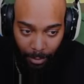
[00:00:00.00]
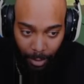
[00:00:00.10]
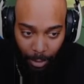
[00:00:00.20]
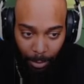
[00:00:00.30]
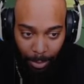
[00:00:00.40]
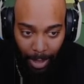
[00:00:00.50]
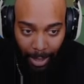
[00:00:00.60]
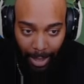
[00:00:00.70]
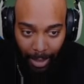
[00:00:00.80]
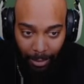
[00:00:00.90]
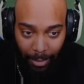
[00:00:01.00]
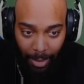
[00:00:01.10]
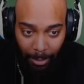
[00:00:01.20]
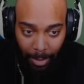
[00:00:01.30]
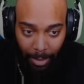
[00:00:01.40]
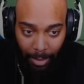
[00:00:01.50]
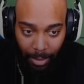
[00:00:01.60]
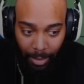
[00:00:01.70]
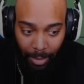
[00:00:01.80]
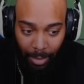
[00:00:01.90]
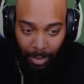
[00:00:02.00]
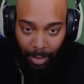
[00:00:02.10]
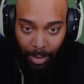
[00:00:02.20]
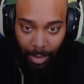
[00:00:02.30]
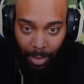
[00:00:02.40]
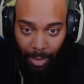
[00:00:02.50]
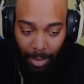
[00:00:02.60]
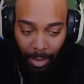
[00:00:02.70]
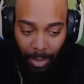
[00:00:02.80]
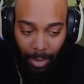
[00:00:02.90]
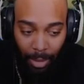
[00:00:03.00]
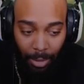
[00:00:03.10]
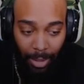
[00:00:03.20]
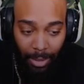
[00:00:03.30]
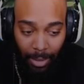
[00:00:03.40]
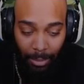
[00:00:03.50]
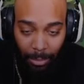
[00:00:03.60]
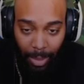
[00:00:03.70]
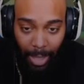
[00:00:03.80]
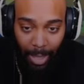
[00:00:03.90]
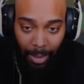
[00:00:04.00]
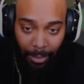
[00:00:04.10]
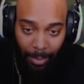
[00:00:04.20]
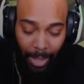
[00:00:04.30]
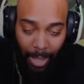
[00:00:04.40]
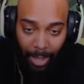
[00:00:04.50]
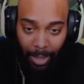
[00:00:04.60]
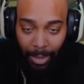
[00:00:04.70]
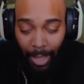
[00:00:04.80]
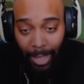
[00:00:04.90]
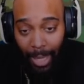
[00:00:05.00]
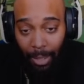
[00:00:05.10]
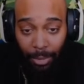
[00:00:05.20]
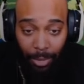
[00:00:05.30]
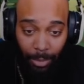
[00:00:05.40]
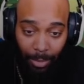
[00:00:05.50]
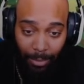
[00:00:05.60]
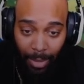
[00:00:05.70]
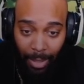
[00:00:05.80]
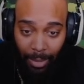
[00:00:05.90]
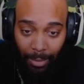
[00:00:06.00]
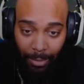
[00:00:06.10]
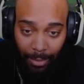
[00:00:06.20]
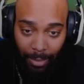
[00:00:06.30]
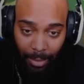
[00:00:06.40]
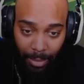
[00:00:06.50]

You probably ain't got enough stamina. Dang. Yo, listen, we can't, like, you ain't go to 25. I